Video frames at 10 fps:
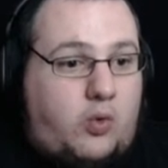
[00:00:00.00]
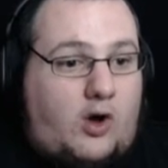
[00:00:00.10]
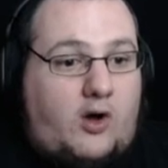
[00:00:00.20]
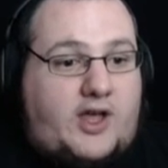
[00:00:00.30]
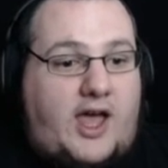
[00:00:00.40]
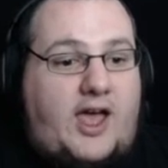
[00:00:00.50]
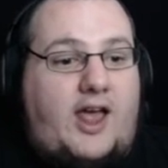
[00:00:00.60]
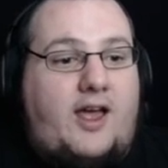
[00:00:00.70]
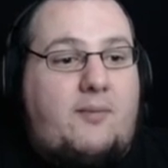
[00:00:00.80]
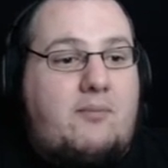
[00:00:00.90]

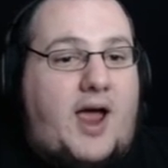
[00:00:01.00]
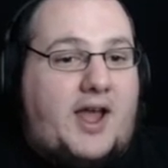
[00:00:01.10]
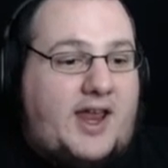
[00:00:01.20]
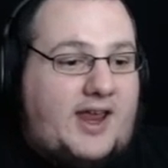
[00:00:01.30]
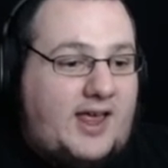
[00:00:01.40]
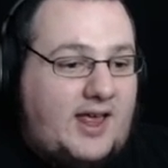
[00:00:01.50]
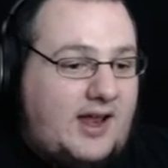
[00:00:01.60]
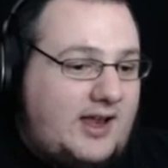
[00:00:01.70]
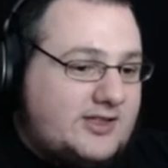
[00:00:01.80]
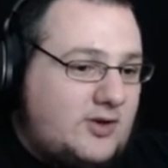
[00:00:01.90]
Okay, many
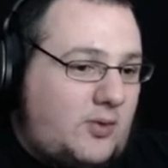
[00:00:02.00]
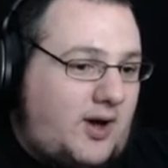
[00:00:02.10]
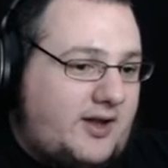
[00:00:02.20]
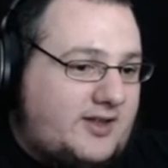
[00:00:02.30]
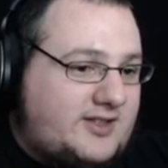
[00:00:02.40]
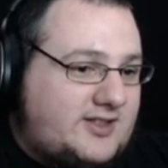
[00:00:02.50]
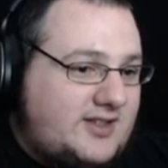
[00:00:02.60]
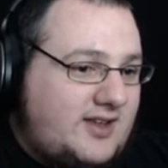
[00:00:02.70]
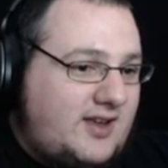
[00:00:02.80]
little ones.